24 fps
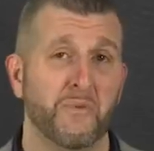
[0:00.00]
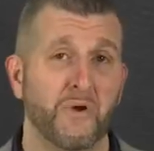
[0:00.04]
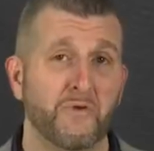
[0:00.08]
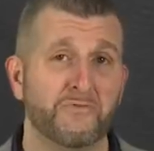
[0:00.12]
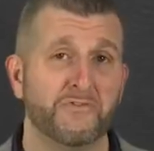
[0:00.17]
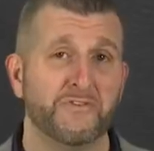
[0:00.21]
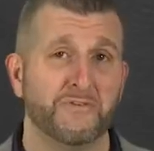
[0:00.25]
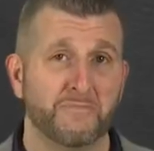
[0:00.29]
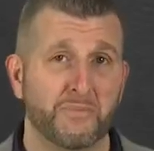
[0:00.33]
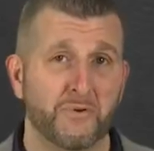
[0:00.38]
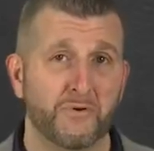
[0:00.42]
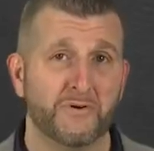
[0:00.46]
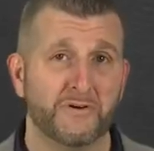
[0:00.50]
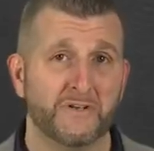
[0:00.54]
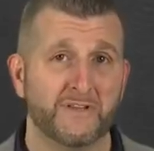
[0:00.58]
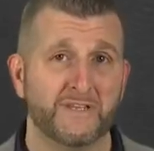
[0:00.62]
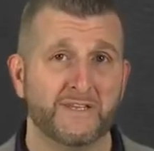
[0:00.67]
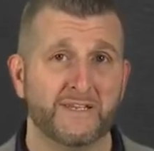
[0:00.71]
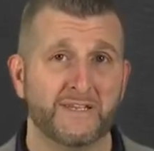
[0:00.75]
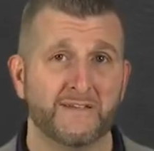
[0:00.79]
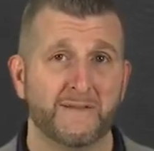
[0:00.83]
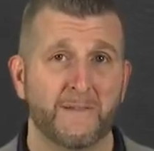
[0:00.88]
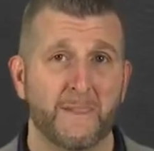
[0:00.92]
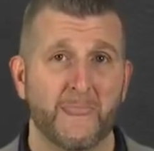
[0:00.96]
most
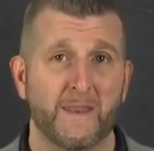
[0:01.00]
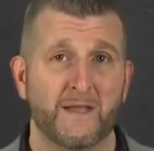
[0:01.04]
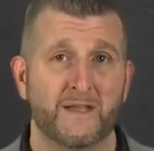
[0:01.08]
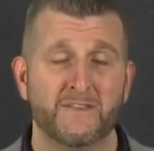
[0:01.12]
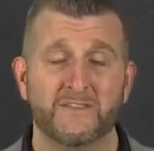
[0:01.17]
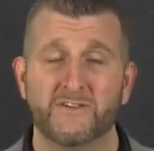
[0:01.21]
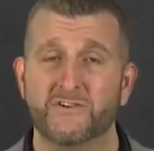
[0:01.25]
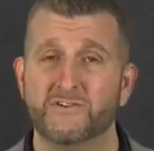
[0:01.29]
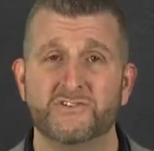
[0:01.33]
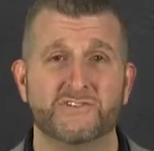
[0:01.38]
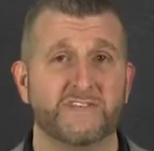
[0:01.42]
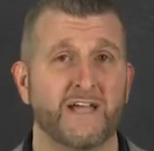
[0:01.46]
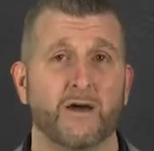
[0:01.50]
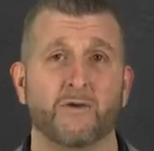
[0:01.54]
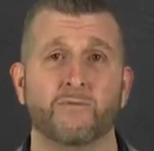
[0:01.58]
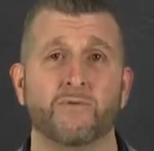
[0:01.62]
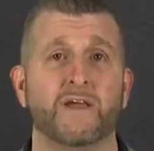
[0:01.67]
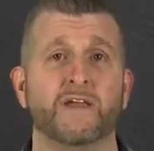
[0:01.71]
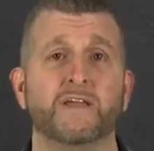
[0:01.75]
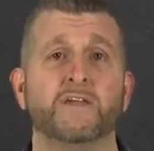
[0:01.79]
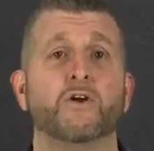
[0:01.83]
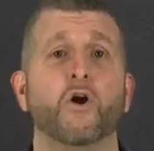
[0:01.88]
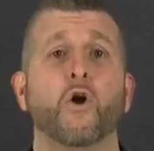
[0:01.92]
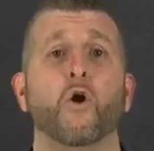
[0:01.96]
importantly, they're just
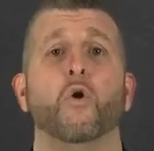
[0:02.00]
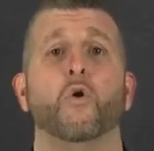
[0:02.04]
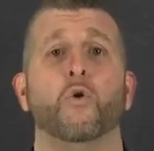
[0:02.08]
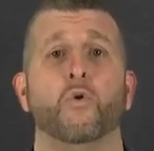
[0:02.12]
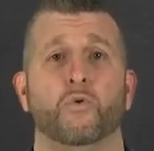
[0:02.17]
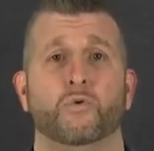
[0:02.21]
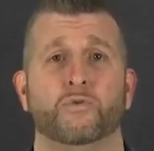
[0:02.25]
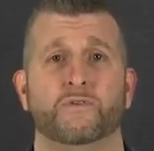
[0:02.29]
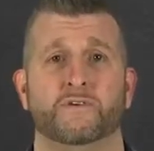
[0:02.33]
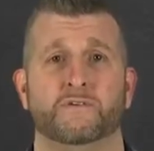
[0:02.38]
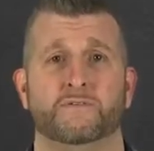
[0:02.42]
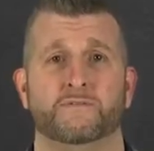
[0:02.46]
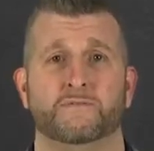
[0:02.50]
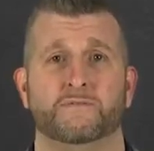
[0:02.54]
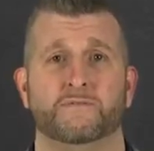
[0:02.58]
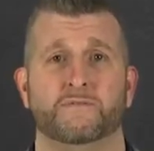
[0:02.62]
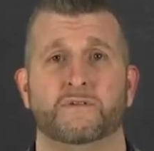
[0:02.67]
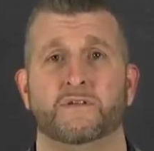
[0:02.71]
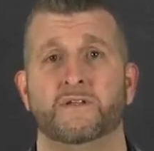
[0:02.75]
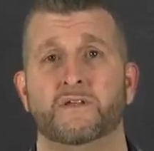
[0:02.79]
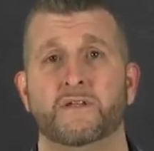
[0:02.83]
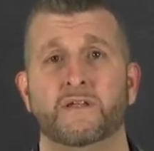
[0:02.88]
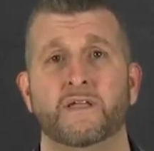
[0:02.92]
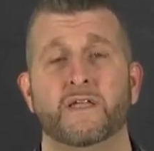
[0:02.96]
outright cold.
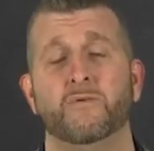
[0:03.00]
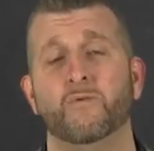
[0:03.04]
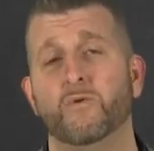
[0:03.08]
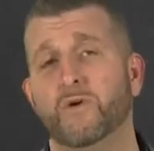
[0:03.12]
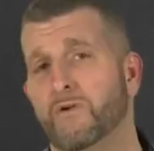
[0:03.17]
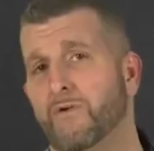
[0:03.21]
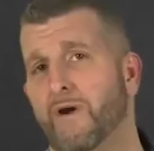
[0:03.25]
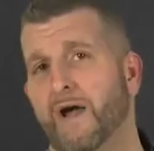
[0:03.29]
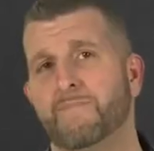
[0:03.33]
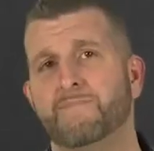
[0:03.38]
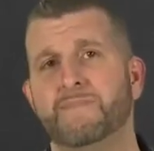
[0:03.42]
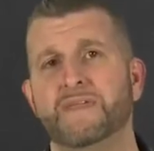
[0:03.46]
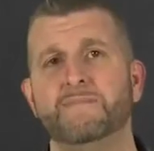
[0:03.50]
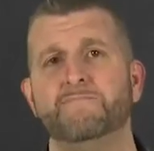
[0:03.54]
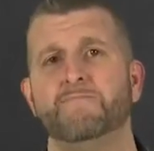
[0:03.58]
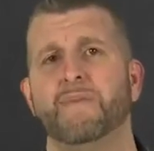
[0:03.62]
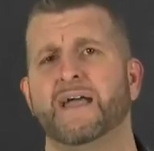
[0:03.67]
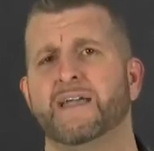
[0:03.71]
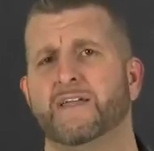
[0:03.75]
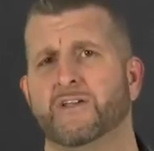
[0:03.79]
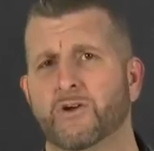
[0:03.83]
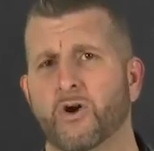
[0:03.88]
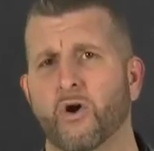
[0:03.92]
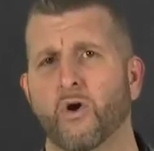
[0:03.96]
And what do I mean
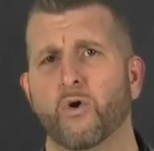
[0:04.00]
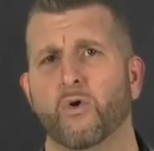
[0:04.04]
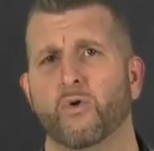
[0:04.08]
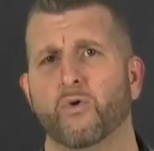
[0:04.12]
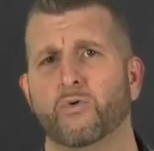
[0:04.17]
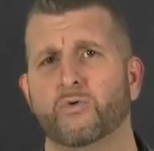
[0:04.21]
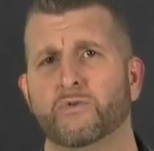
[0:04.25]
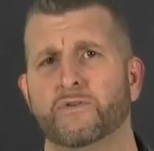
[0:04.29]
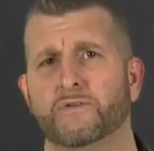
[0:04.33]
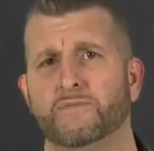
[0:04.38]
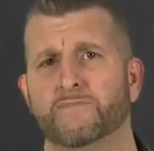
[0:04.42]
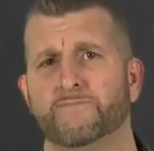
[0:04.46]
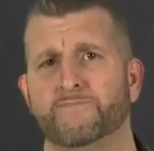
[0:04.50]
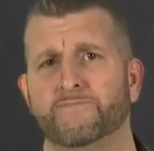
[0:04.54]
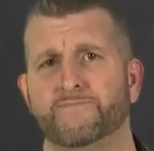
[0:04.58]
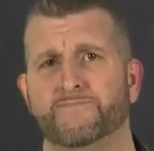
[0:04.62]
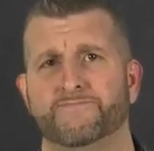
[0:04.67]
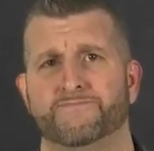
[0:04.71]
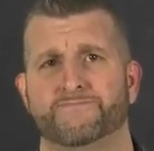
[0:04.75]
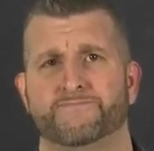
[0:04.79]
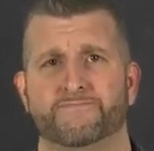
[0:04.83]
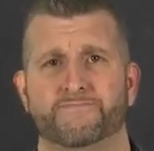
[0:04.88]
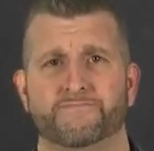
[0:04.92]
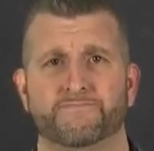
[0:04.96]
by cold?
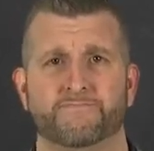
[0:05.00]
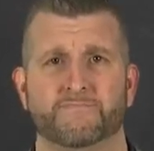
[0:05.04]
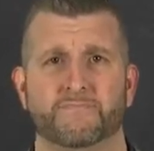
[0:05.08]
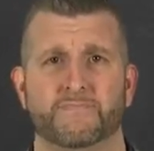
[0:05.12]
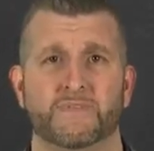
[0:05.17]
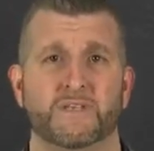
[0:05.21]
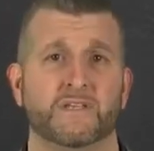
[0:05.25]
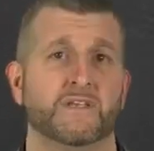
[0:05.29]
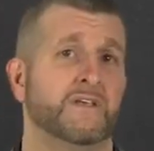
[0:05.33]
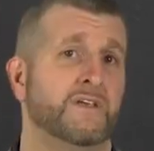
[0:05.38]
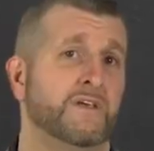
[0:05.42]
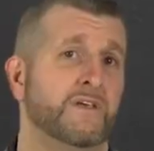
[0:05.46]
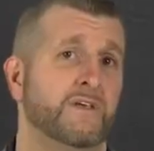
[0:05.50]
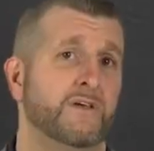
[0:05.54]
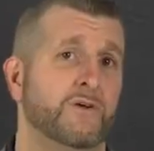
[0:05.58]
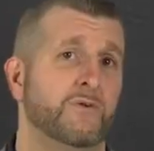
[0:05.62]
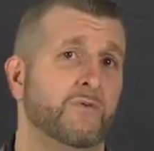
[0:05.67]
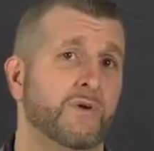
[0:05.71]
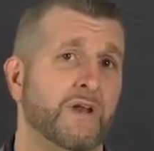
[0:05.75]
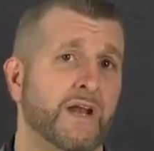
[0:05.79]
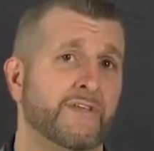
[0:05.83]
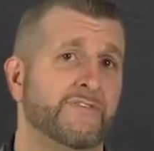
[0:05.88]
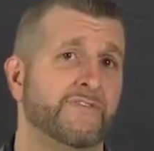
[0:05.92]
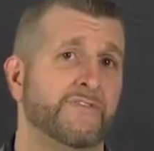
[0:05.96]

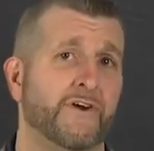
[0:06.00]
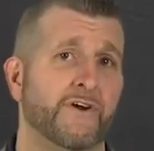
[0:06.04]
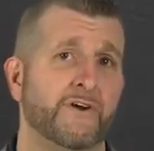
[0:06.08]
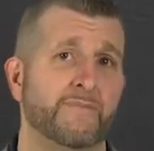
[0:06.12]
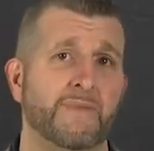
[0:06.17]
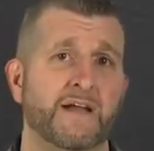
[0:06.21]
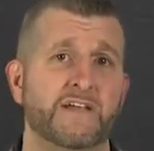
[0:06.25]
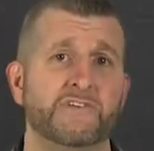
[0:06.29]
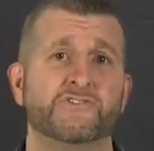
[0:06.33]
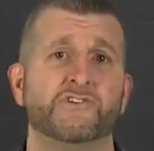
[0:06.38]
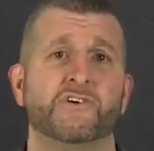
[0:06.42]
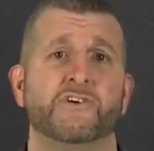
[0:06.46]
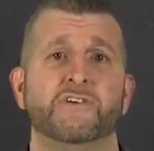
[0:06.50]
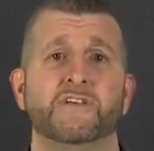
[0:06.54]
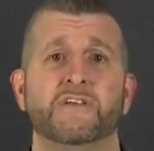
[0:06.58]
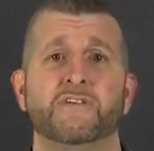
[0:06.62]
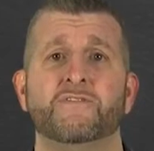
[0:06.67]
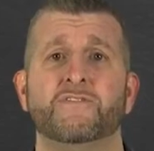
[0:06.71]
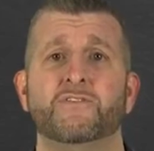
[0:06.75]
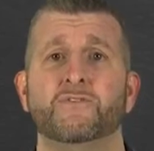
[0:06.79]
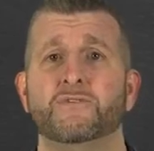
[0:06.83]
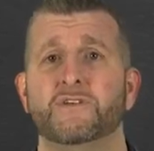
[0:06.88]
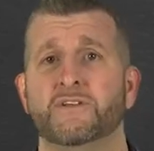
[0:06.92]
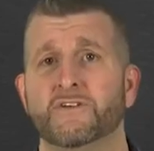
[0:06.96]
When I started my journey a
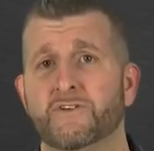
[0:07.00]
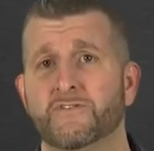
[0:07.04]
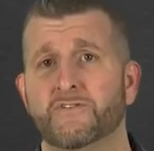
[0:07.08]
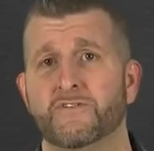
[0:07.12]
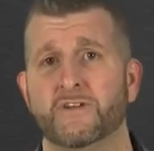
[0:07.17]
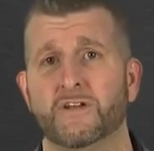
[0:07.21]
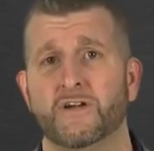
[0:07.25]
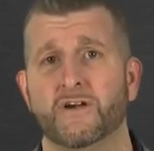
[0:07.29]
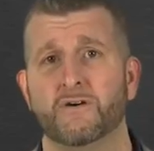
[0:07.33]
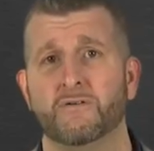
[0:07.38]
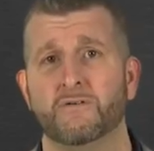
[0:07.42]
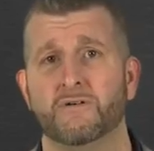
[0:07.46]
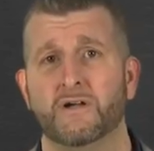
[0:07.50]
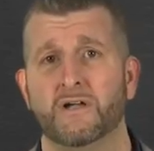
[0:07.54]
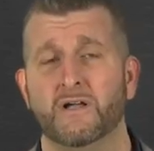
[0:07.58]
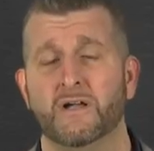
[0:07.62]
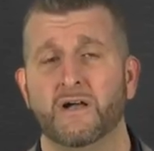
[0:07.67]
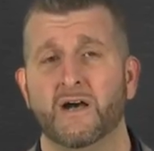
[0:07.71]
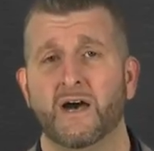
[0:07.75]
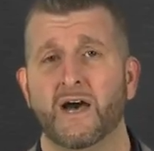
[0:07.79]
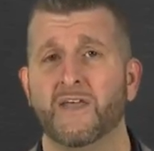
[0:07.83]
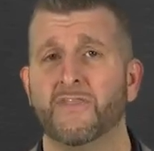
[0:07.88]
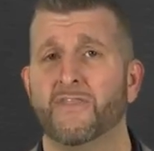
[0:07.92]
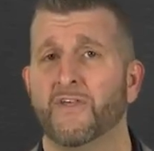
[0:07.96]
few years ago,
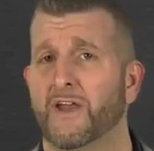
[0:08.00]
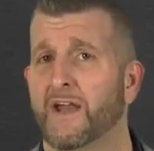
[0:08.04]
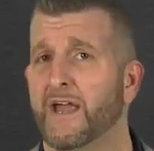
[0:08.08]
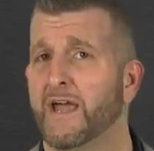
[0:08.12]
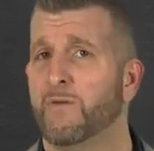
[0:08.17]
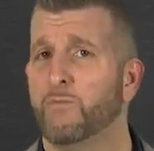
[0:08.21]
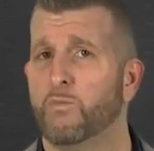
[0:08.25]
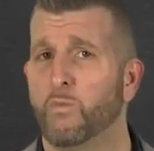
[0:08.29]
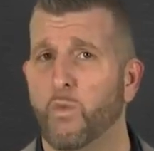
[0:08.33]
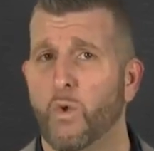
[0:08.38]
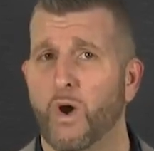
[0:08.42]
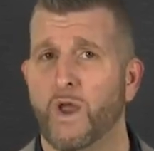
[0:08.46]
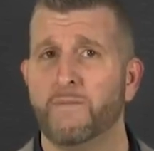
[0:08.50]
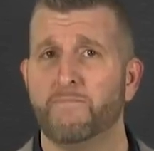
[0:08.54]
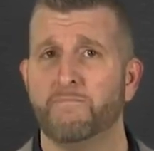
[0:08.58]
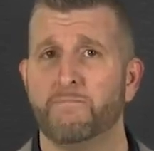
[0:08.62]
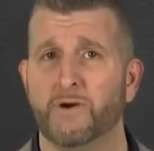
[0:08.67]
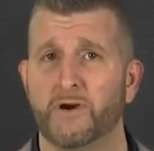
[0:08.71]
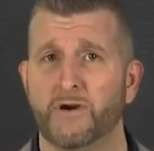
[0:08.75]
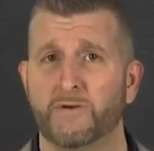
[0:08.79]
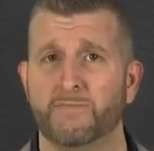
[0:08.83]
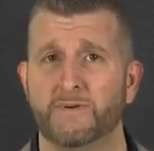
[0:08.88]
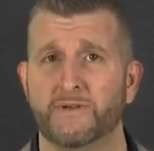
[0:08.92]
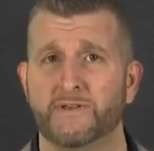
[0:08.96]
I thought I had one
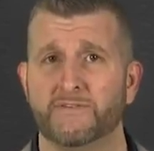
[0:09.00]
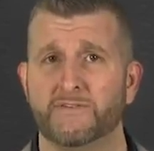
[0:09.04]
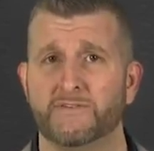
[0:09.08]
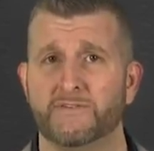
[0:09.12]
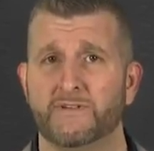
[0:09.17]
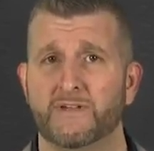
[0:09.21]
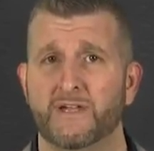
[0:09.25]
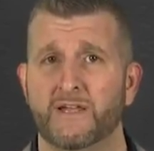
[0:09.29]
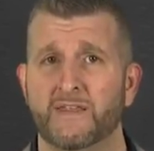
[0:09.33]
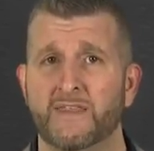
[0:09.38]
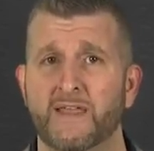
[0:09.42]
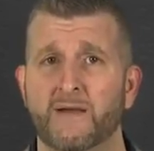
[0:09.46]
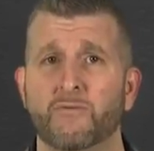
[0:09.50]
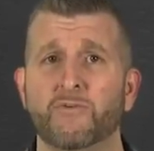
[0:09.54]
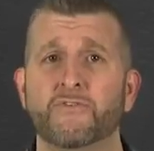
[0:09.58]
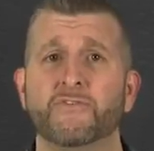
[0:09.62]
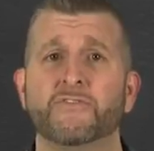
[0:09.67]
purpose, and that